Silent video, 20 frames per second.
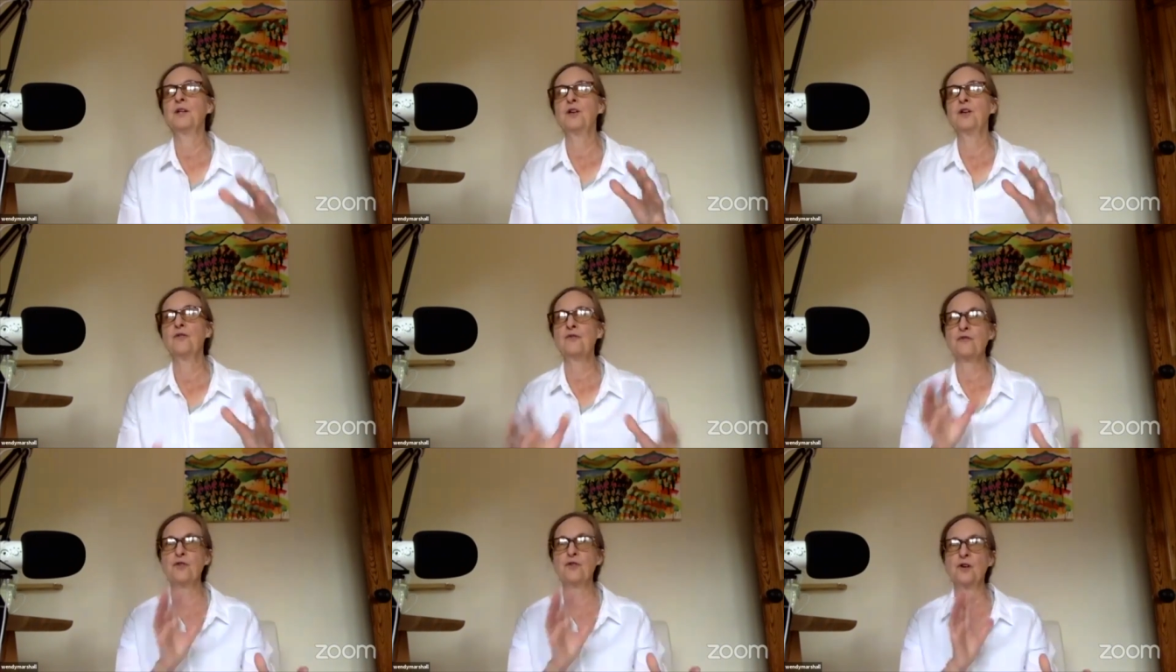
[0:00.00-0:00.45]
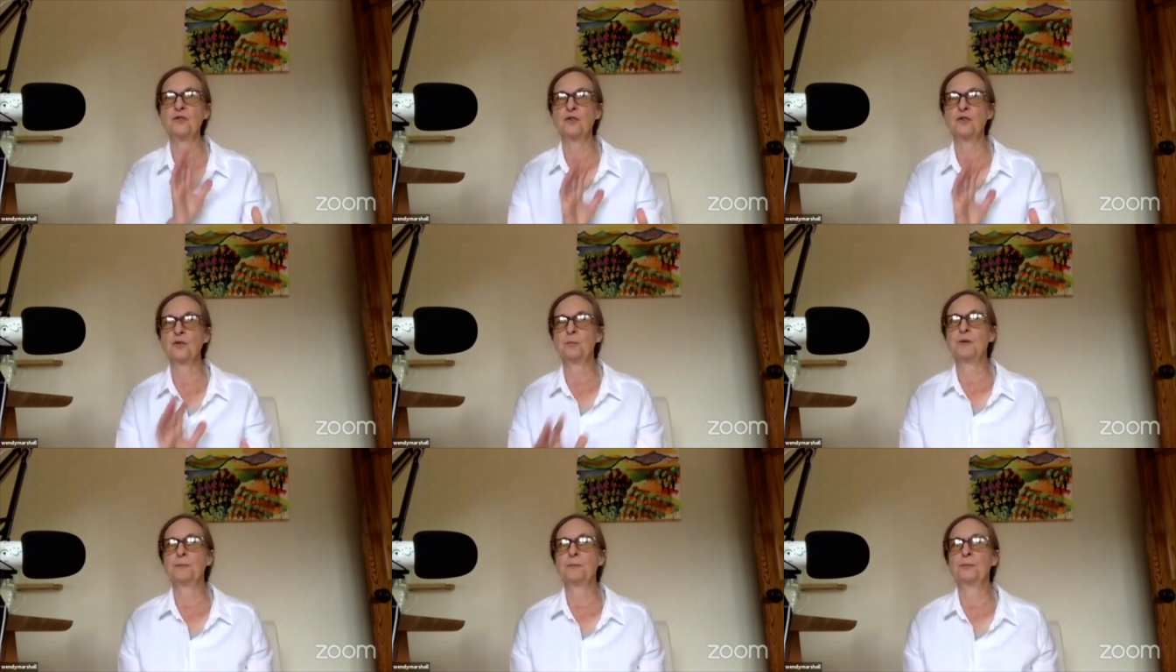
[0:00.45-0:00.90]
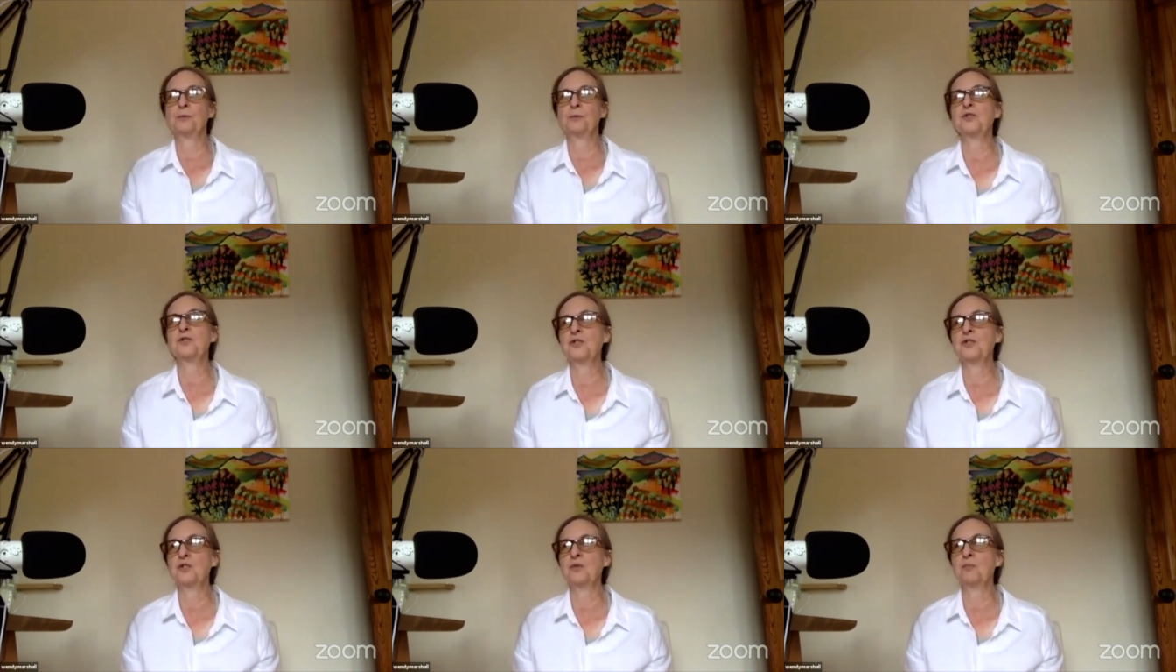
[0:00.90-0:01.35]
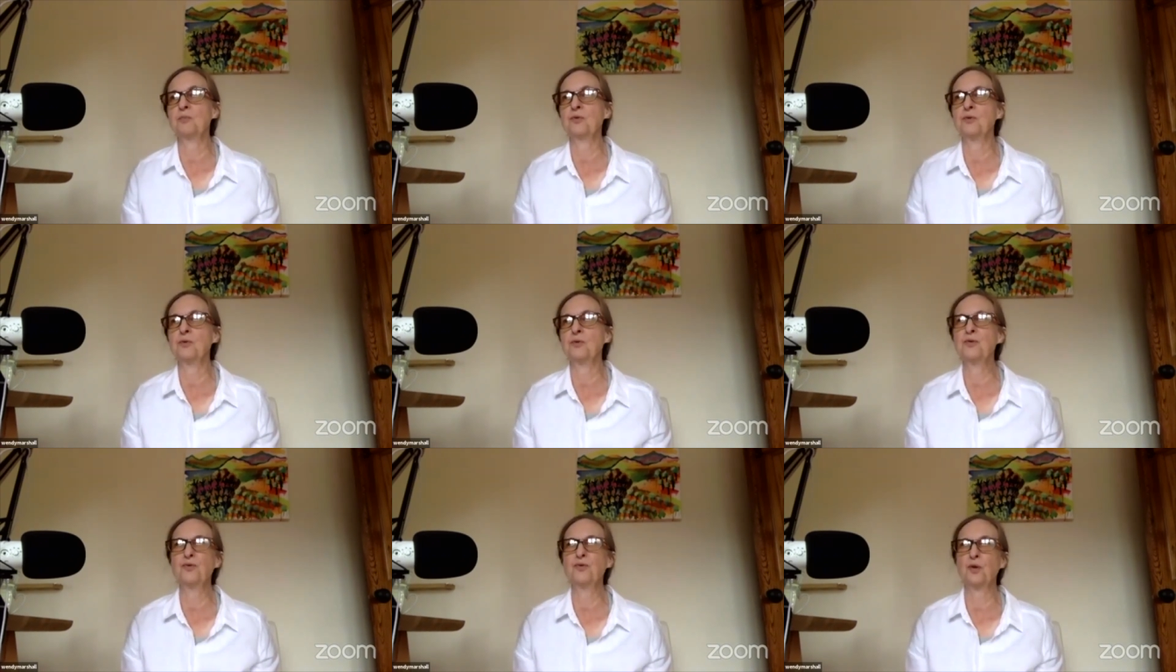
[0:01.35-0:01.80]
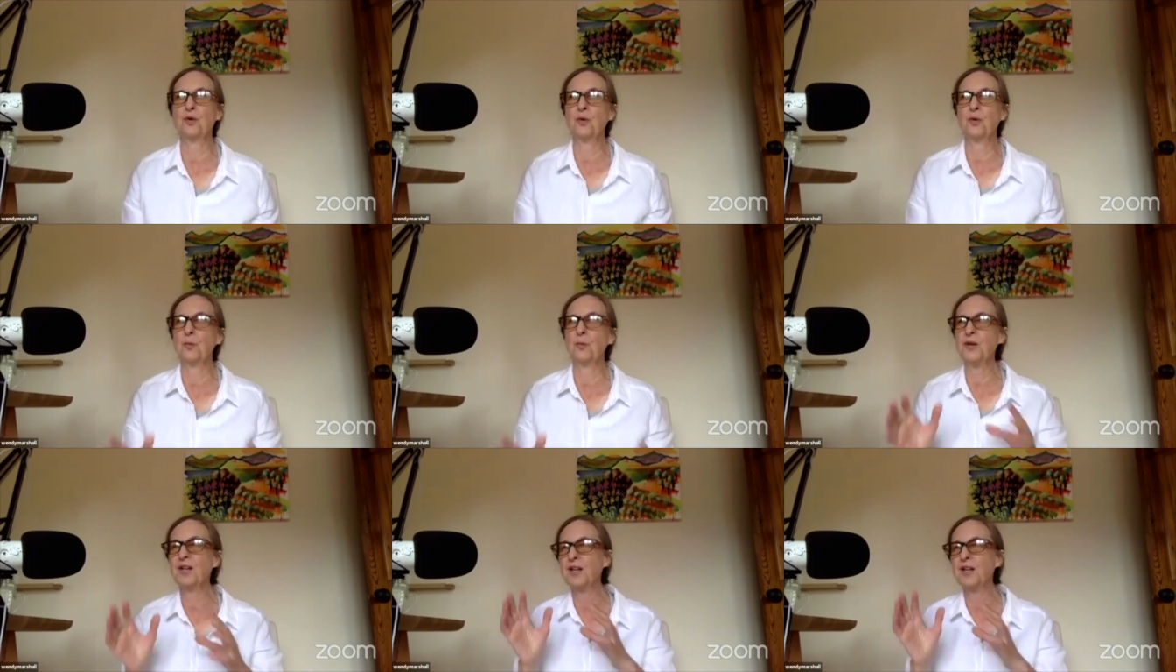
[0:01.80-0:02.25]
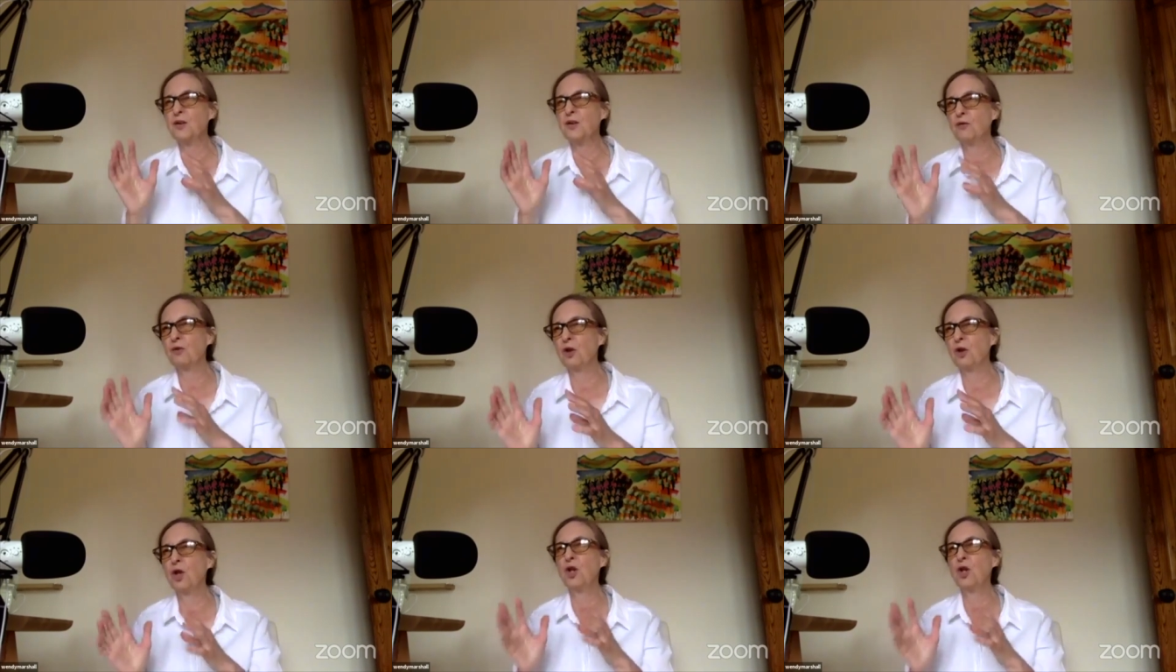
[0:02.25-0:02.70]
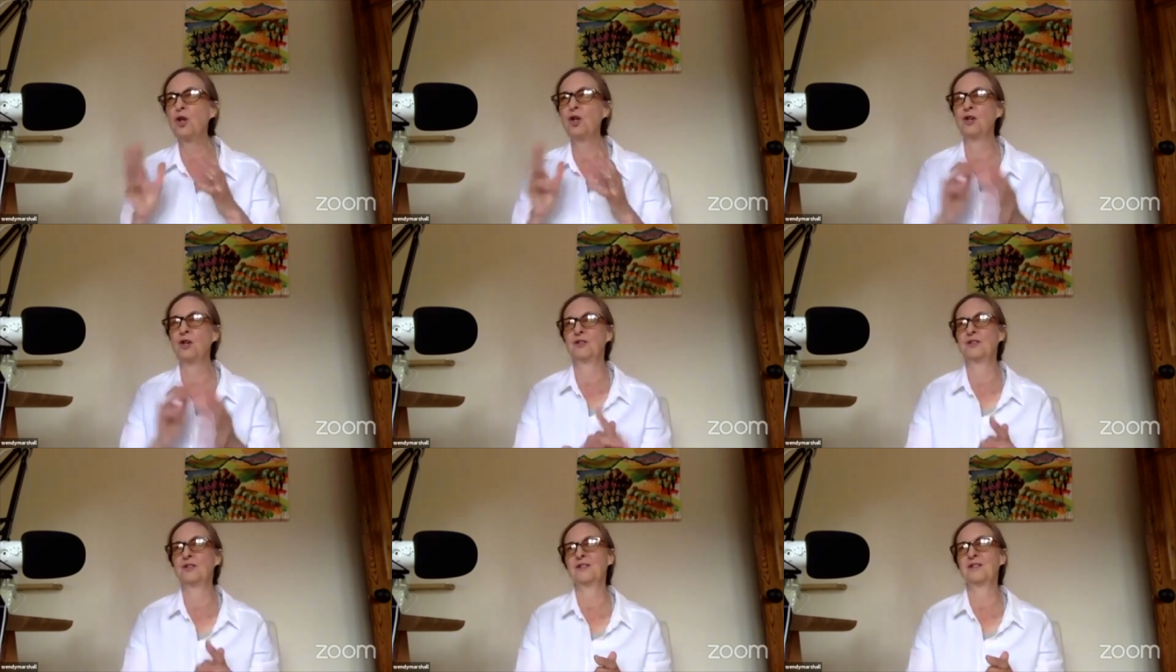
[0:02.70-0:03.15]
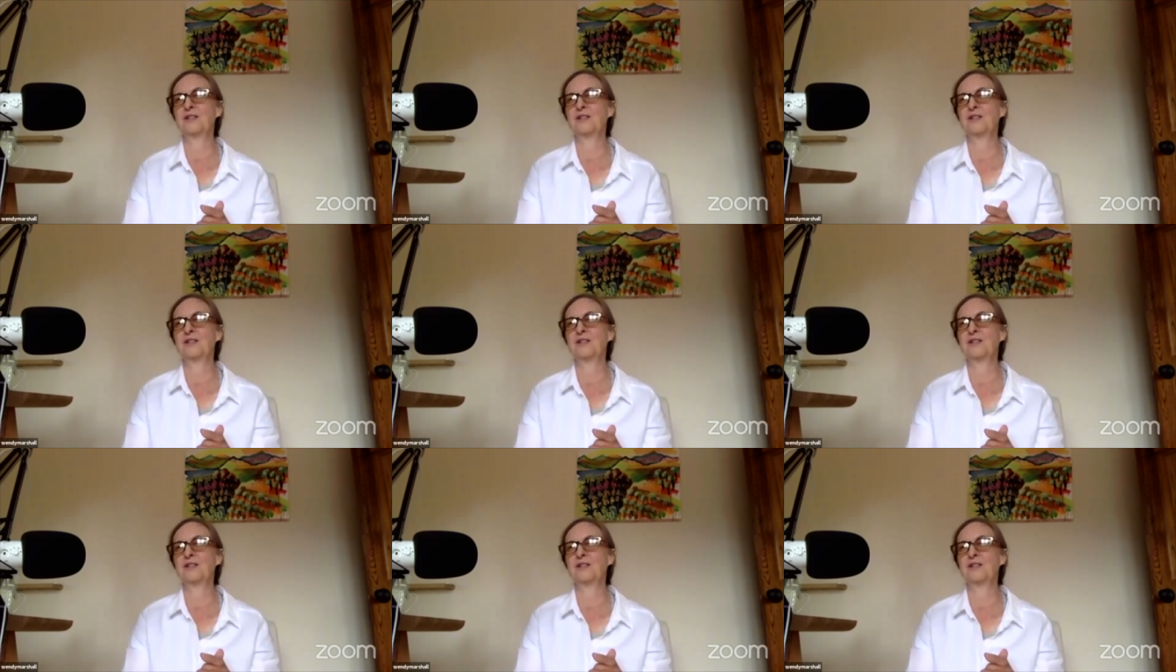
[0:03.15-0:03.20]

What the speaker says: free of other people's disapproval, that we can have learned